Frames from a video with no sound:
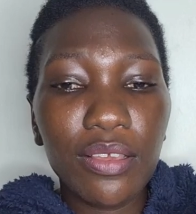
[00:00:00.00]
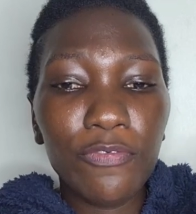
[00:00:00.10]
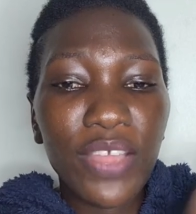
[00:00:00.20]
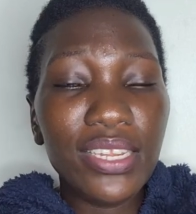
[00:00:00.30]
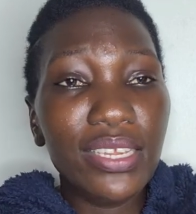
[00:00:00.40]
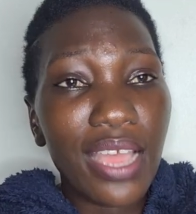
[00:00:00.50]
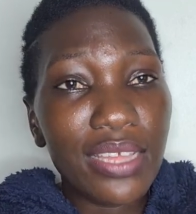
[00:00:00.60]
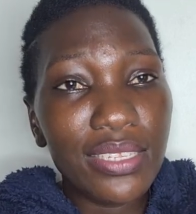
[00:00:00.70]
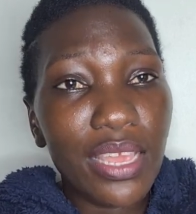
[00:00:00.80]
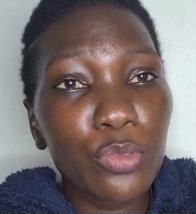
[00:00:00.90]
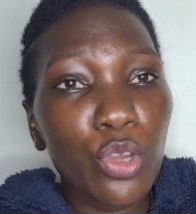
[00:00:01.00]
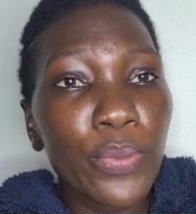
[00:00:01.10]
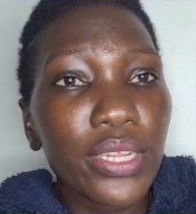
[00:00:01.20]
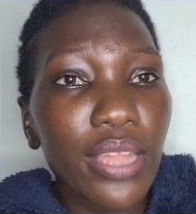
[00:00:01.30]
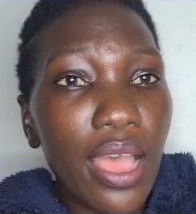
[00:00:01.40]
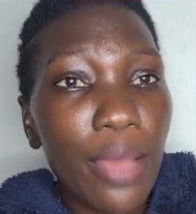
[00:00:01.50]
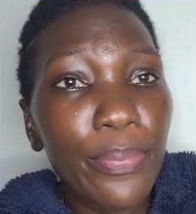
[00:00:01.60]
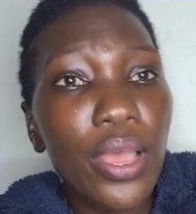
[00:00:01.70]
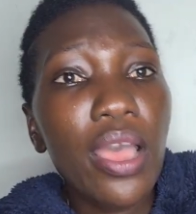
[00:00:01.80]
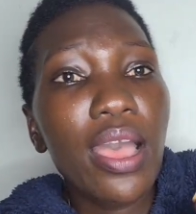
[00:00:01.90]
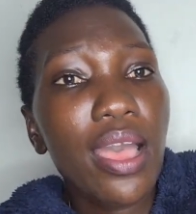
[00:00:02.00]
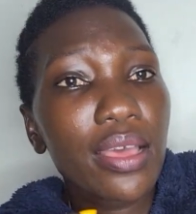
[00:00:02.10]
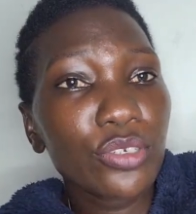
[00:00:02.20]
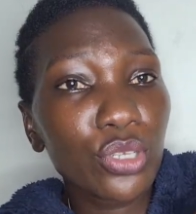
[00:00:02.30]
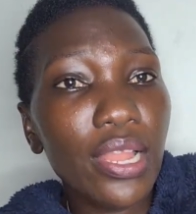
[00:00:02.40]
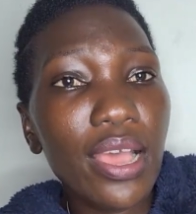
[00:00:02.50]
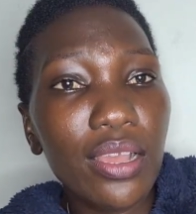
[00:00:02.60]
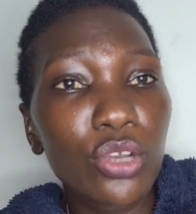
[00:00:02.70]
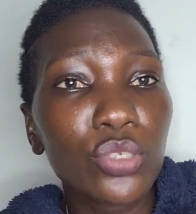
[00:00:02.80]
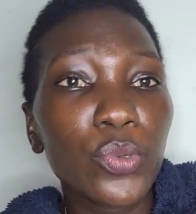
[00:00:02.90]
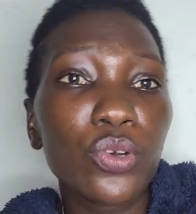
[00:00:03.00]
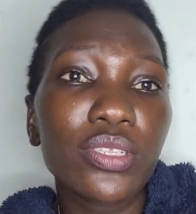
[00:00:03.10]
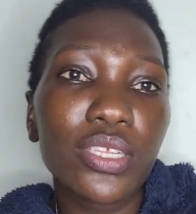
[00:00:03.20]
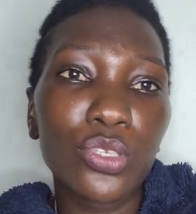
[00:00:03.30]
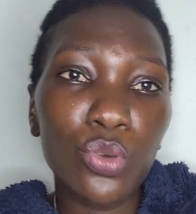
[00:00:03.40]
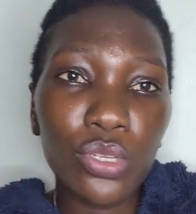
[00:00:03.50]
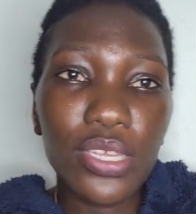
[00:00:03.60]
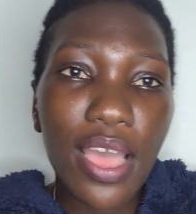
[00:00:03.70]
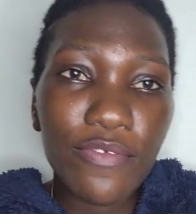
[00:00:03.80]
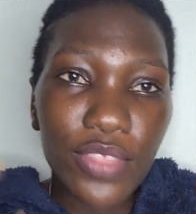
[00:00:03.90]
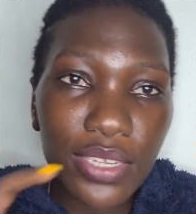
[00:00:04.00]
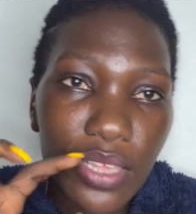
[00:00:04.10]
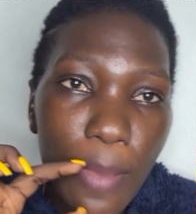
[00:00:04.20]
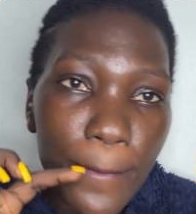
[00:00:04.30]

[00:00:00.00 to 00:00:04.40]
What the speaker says: finding hard time to open up a dollar account because they don't have that